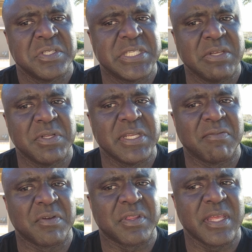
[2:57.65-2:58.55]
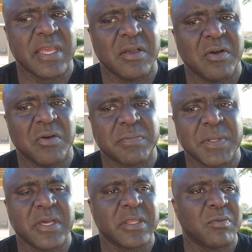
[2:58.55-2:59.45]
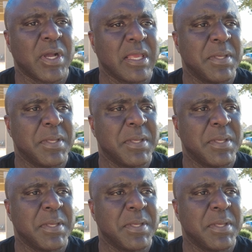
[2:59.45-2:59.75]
she would never say, oh, it's because of white